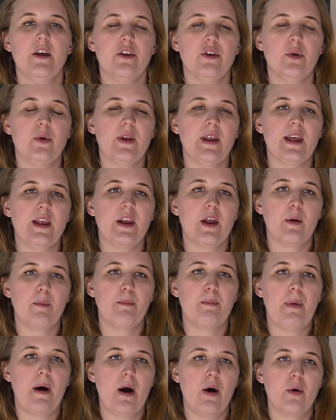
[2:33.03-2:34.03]
You need
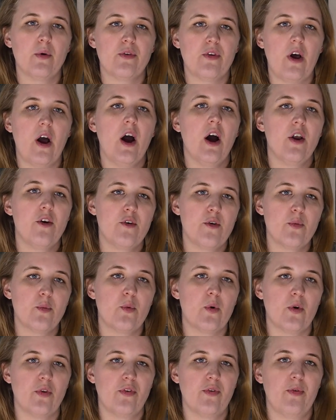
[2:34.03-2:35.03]
about 100
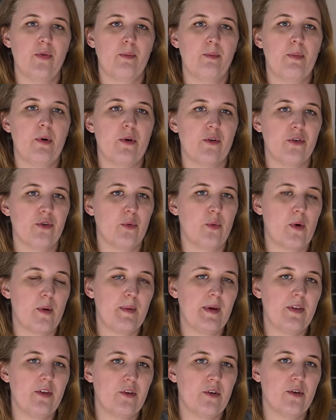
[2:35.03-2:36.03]
watts per
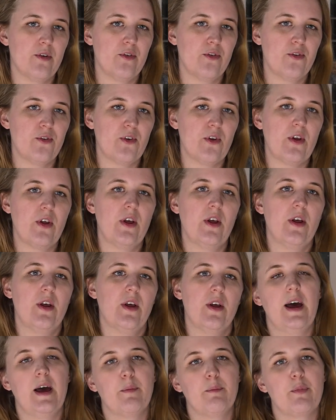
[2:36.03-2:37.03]
square meters,
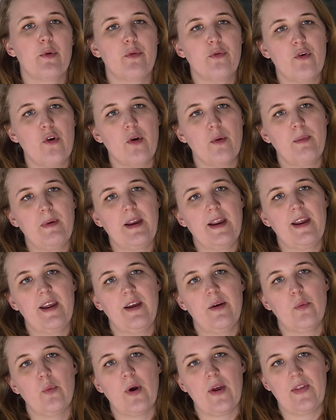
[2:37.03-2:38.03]
and
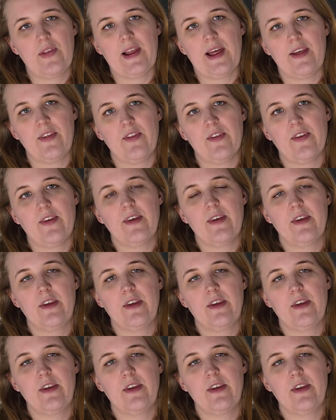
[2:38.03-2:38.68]
preferably white light.